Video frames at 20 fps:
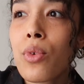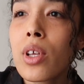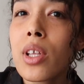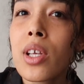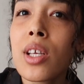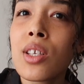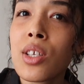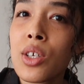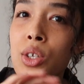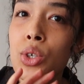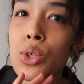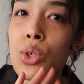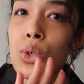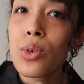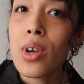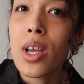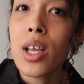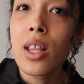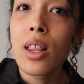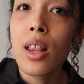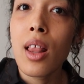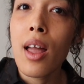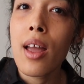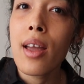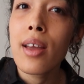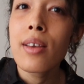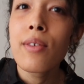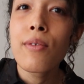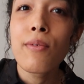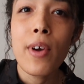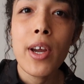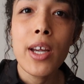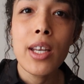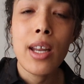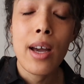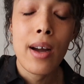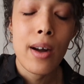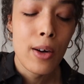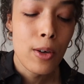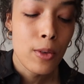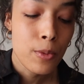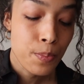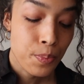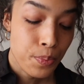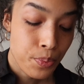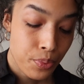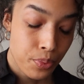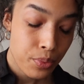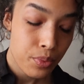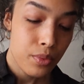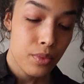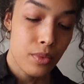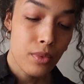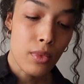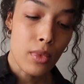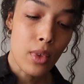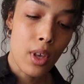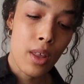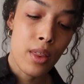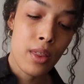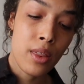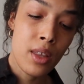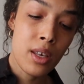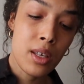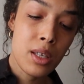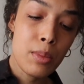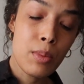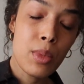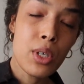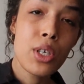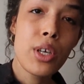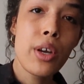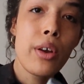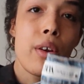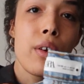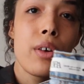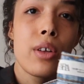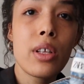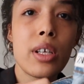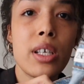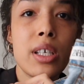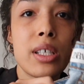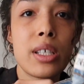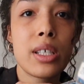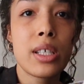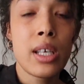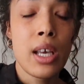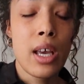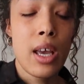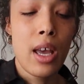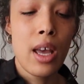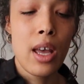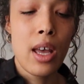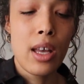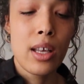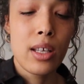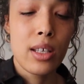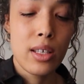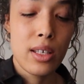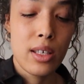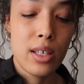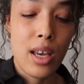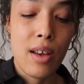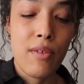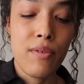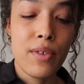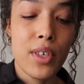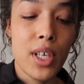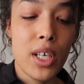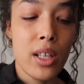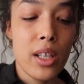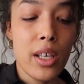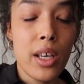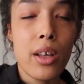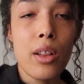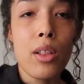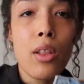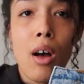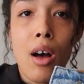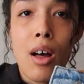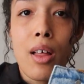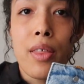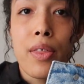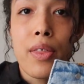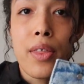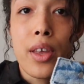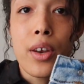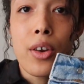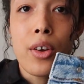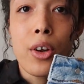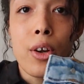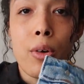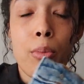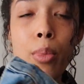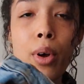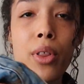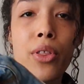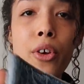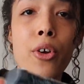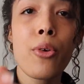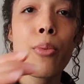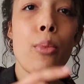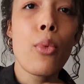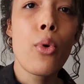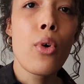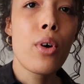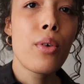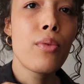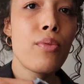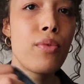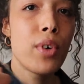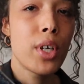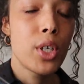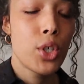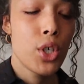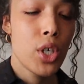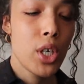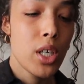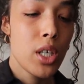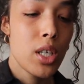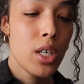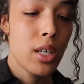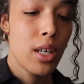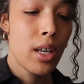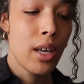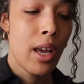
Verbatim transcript: really into straight leg right now. This material is definitely a lot thinner, but they're more rigid.